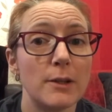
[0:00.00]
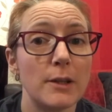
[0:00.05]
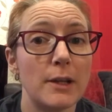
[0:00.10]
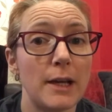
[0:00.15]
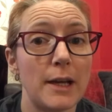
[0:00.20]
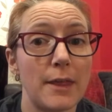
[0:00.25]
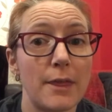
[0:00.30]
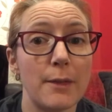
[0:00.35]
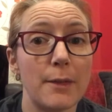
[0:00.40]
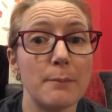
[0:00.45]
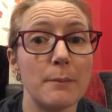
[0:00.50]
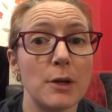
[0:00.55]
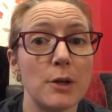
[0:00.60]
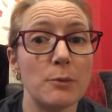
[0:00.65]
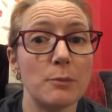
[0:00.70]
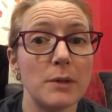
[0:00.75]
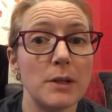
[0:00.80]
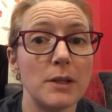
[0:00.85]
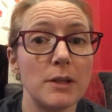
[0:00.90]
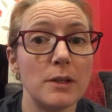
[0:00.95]
at the
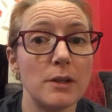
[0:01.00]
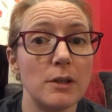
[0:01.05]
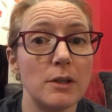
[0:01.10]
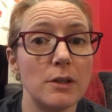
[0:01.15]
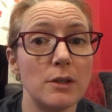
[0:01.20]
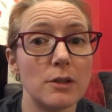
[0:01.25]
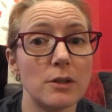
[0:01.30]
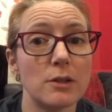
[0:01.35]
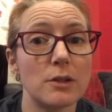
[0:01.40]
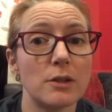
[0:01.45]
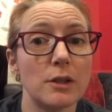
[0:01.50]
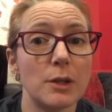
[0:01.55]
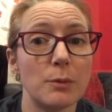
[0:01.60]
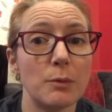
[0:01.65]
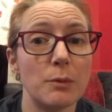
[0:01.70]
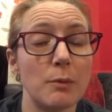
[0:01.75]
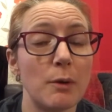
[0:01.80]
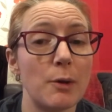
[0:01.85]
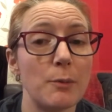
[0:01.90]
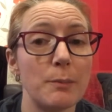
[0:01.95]
moment looks like
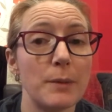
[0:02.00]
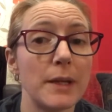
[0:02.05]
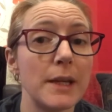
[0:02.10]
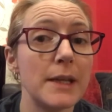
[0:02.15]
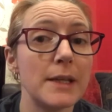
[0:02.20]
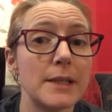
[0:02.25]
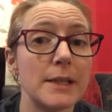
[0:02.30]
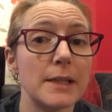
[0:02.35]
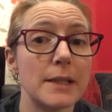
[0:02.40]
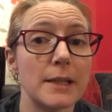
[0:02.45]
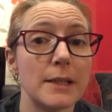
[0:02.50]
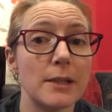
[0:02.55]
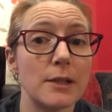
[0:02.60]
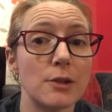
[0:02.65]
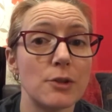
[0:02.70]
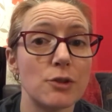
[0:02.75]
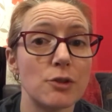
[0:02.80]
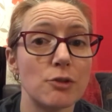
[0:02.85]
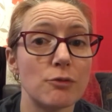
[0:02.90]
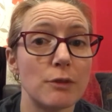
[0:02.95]
we won't be eating in
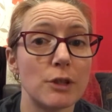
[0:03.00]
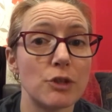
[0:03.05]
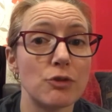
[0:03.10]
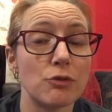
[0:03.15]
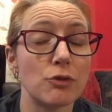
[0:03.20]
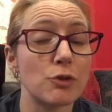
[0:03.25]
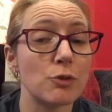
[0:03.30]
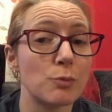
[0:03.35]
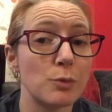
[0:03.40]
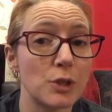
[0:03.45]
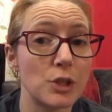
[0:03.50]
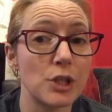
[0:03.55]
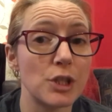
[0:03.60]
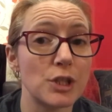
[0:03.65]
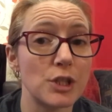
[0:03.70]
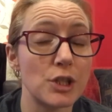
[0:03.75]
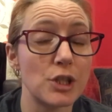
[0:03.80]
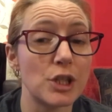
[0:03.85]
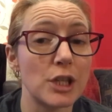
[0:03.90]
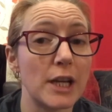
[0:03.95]
those two restaurants, which
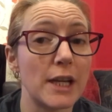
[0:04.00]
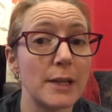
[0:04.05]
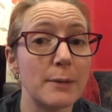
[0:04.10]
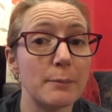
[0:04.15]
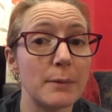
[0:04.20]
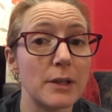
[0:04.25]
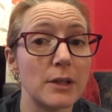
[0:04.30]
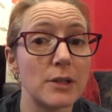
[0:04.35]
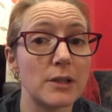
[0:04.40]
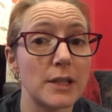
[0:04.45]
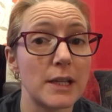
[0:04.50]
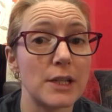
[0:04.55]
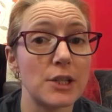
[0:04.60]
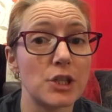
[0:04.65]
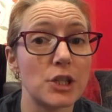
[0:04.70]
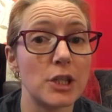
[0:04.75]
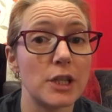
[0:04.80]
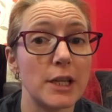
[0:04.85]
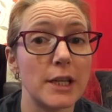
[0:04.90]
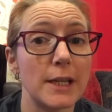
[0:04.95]
is a shame because
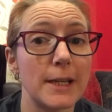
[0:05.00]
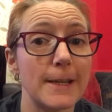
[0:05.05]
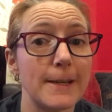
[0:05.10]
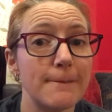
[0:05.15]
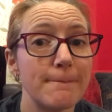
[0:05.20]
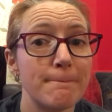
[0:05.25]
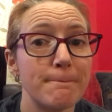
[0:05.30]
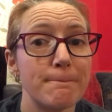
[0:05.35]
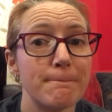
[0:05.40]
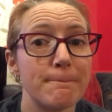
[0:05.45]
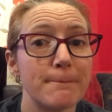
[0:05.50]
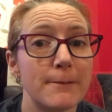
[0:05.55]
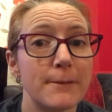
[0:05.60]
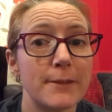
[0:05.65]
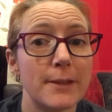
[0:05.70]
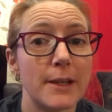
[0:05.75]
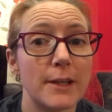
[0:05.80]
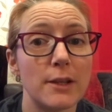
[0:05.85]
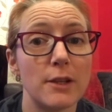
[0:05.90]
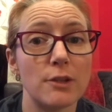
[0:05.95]
actually
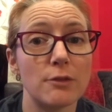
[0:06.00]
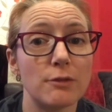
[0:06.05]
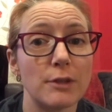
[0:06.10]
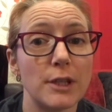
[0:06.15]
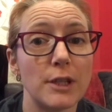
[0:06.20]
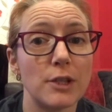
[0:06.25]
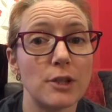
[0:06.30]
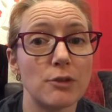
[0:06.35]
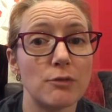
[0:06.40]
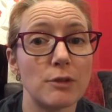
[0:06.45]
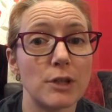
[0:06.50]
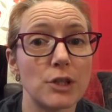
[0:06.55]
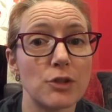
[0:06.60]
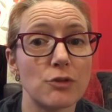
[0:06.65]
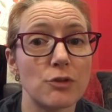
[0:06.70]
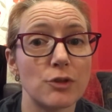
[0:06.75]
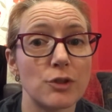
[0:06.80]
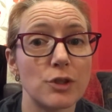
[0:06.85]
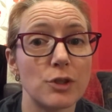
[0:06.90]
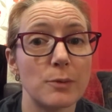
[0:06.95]
they are really good
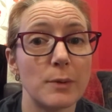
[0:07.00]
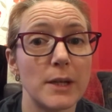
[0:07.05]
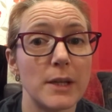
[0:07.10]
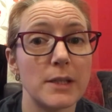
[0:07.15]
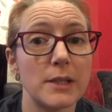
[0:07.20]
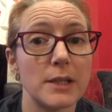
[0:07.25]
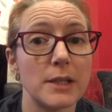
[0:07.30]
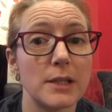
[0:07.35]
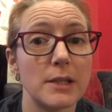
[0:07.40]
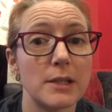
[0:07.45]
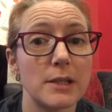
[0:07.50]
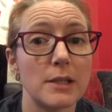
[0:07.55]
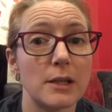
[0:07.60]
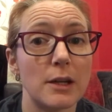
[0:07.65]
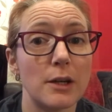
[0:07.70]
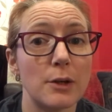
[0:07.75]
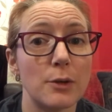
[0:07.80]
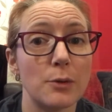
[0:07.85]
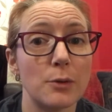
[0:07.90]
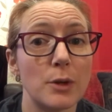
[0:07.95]
restaurants to eat in.
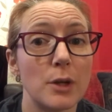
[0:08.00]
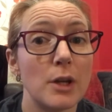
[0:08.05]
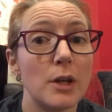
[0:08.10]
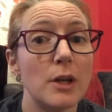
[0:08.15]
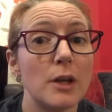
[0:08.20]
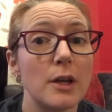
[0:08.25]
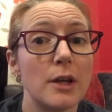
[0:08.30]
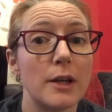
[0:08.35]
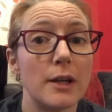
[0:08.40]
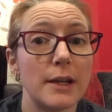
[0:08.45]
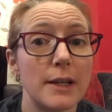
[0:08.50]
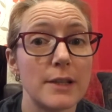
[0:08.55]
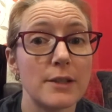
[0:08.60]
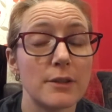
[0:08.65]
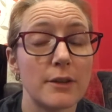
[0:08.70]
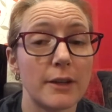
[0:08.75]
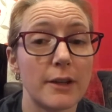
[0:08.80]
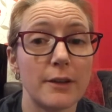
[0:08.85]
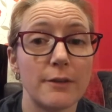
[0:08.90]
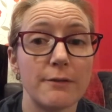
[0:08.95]
So
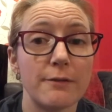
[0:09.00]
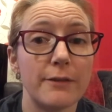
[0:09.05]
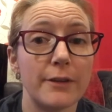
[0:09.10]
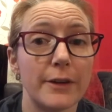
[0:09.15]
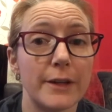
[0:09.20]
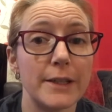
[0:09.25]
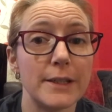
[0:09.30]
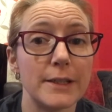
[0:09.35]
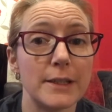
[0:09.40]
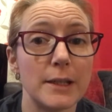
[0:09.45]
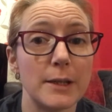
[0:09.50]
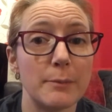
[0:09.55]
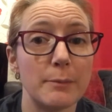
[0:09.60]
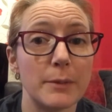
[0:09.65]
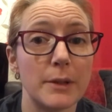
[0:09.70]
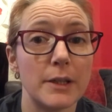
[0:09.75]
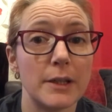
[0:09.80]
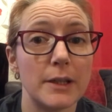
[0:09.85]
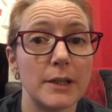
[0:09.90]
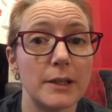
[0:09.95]
unless I can find a
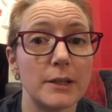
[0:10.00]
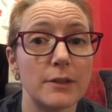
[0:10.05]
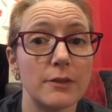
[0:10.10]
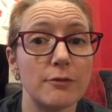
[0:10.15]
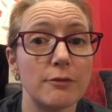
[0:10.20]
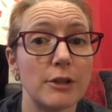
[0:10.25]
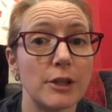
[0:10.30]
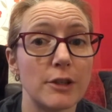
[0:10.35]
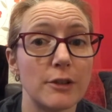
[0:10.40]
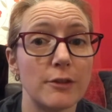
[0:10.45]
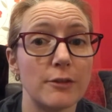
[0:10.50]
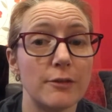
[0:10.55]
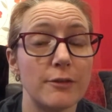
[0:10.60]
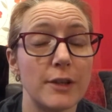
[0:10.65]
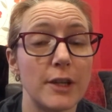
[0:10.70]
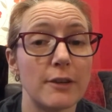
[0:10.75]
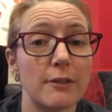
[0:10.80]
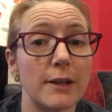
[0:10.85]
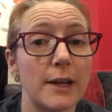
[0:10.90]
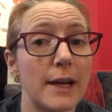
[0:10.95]
number and
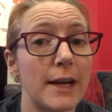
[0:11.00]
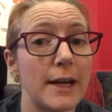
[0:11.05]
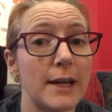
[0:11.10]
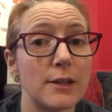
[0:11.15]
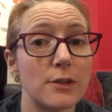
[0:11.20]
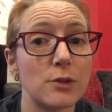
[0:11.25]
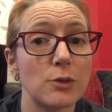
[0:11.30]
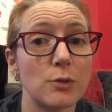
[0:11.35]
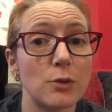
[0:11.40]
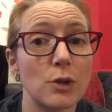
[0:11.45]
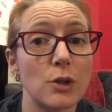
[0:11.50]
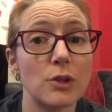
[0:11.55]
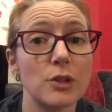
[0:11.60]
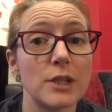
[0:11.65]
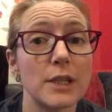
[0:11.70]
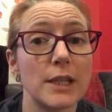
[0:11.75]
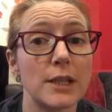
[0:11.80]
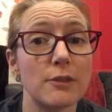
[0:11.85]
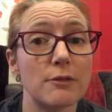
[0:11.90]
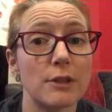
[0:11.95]
figure out how to
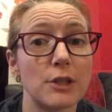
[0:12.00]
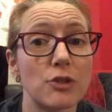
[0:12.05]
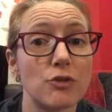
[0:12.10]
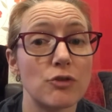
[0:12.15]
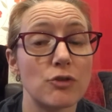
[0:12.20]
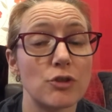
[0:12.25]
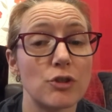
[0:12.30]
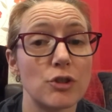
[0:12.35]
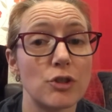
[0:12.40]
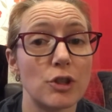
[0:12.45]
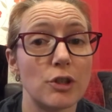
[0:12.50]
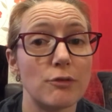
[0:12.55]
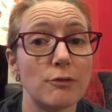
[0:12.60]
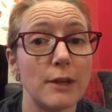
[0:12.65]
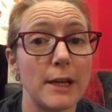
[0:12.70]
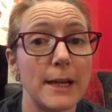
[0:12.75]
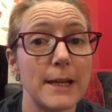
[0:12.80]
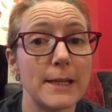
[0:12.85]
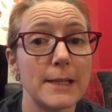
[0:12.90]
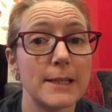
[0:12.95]
contact the restaurants
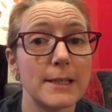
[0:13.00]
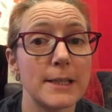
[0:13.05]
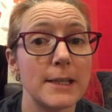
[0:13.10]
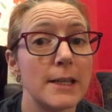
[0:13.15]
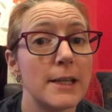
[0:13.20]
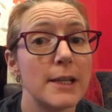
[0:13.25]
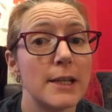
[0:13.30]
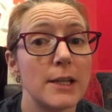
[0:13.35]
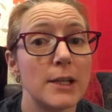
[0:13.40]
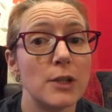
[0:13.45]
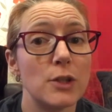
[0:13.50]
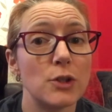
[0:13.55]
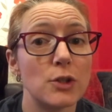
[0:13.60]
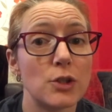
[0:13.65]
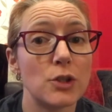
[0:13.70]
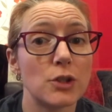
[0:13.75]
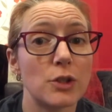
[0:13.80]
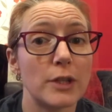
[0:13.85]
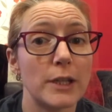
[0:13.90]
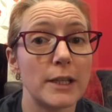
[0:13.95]
direct,
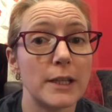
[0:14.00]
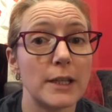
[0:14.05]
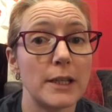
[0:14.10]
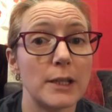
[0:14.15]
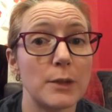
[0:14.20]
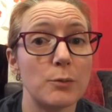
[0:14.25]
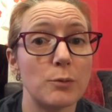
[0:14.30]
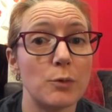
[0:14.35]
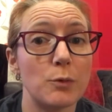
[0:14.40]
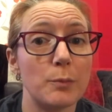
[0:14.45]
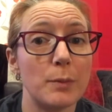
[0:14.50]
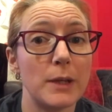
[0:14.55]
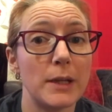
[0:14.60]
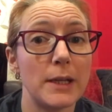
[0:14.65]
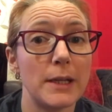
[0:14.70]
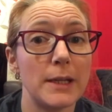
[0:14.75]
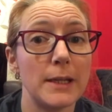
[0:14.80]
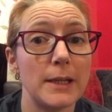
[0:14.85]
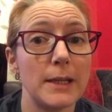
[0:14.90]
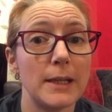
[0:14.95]
looks like it will
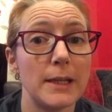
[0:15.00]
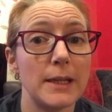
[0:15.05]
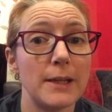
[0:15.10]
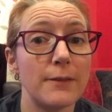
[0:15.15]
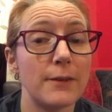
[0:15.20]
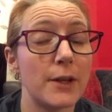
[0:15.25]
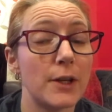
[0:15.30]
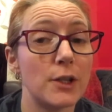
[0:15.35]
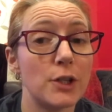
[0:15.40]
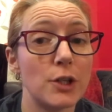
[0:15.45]
be either a